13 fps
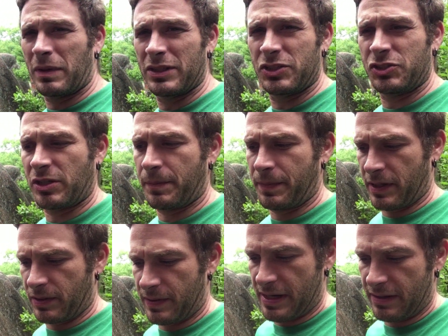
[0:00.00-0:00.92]
much
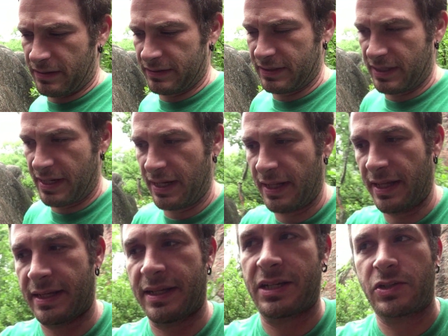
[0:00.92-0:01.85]
jumping around today
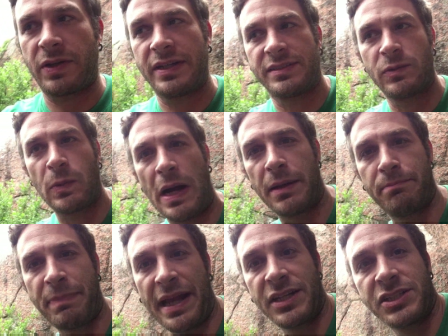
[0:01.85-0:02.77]
like a crazy
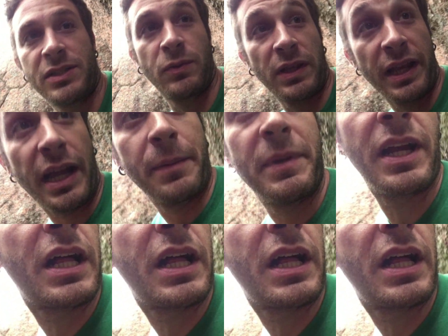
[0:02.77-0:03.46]
wild banshee. Well, like I'm